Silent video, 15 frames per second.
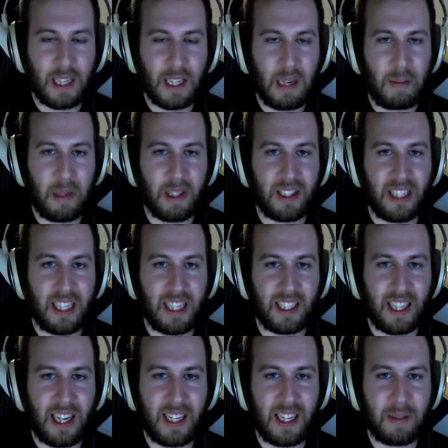They built that
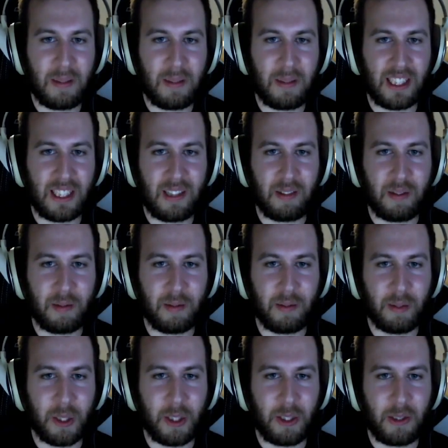guy up to get
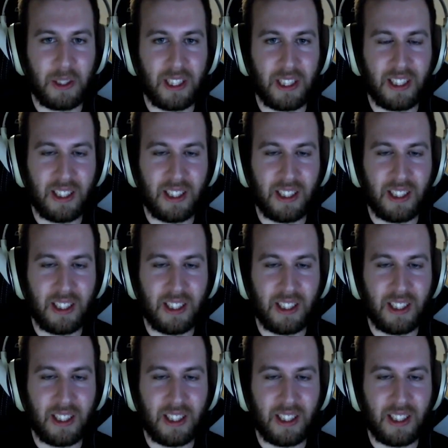ruined.